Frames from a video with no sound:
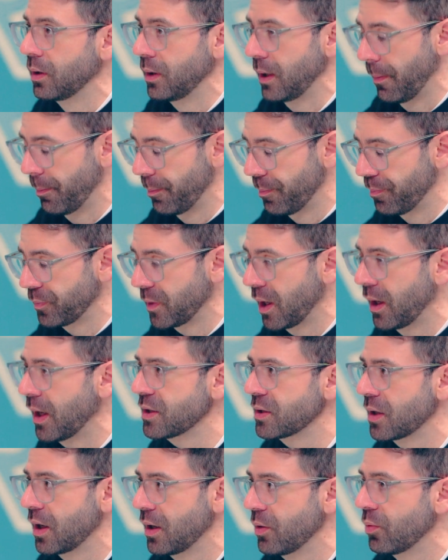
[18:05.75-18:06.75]
Yeah, and
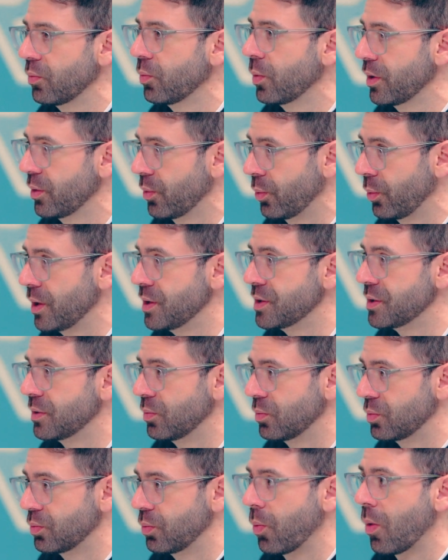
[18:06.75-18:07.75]
that's kind of one of the
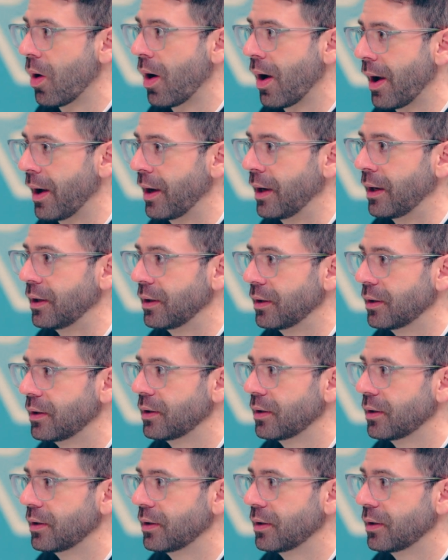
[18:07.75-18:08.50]
reasons why